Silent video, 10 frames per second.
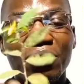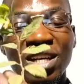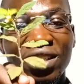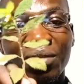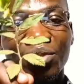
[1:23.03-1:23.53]

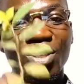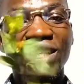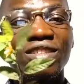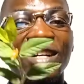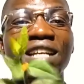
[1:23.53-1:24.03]
as I'm
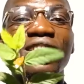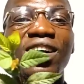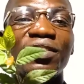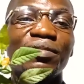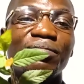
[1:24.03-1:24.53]
talking right
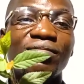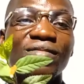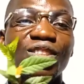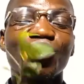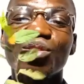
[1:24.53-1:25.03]
now.
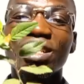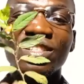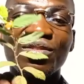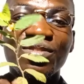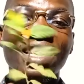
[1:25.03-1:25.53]
So
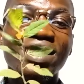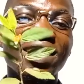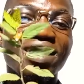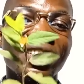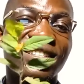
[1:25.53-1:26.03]
it's very
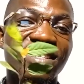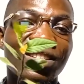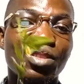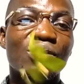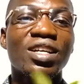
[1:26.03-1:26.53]
easy
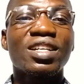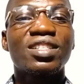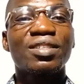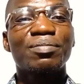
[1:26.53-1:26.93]
to get.